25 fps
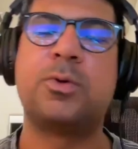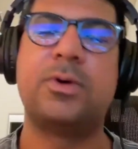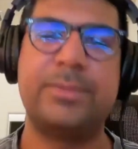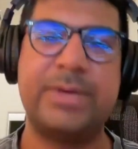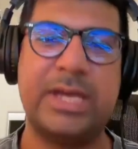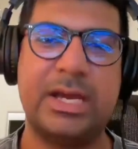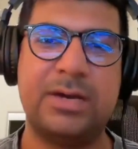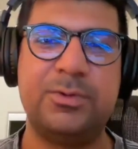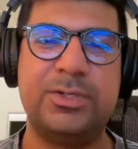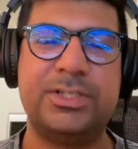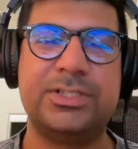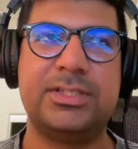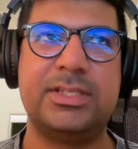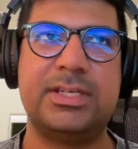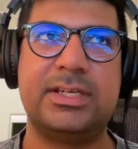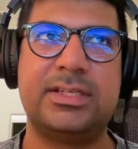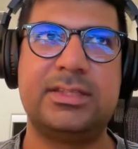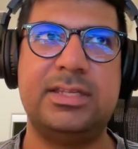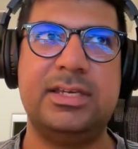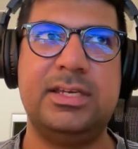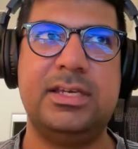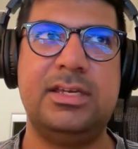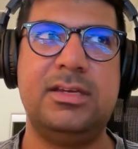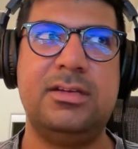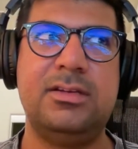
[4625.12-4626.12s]
Corp, yeah, which is like
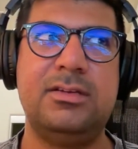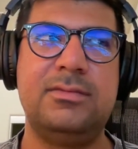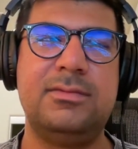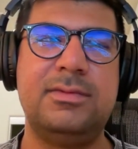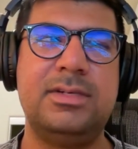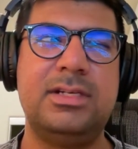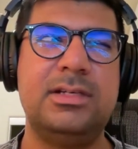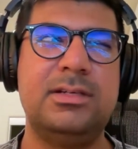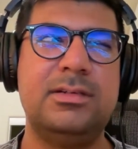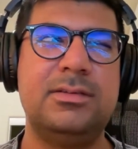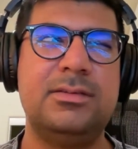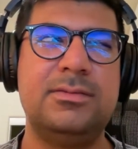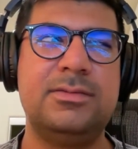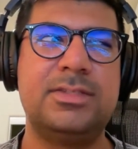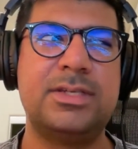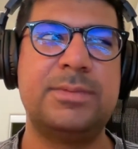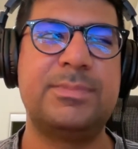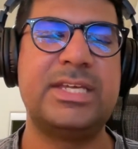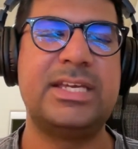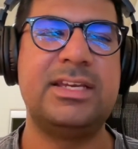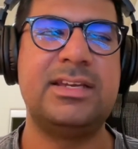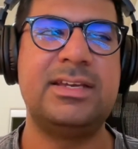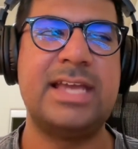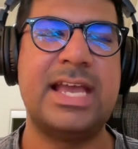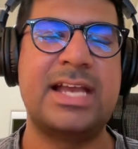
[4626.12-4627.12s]
the
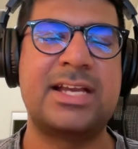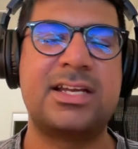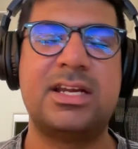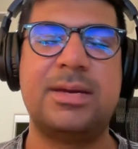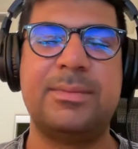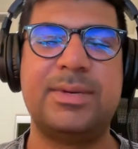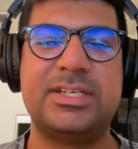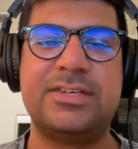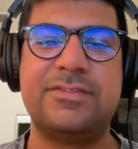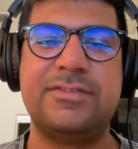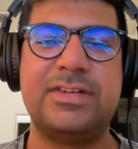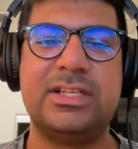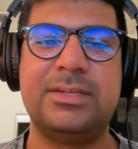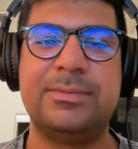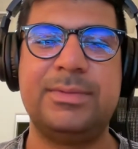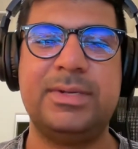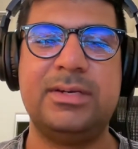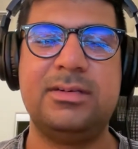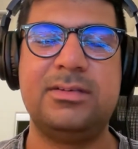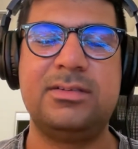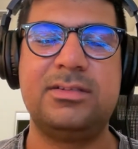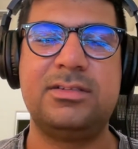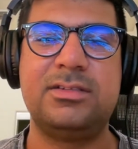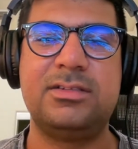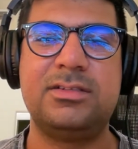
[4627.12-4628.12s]
something Economic
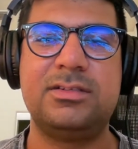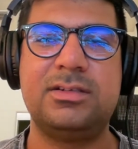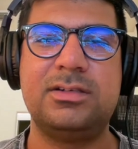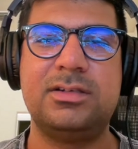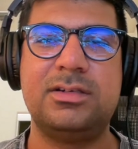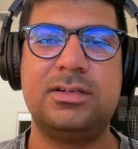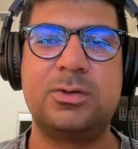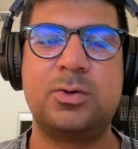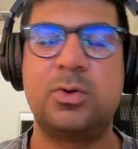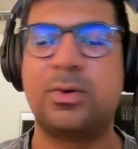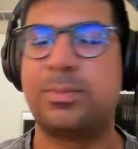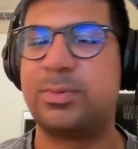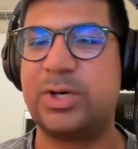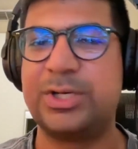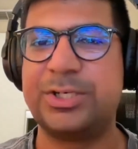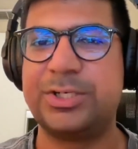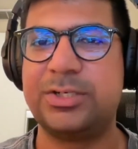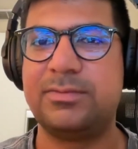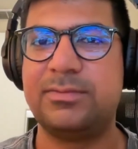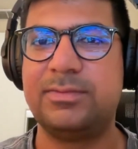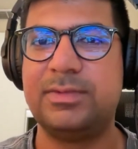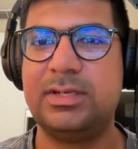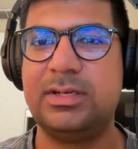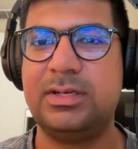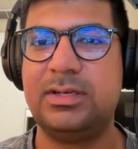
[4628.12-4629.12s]
Development
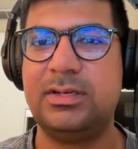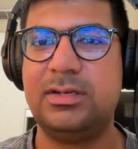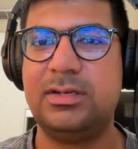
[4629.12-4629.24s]
Corporation.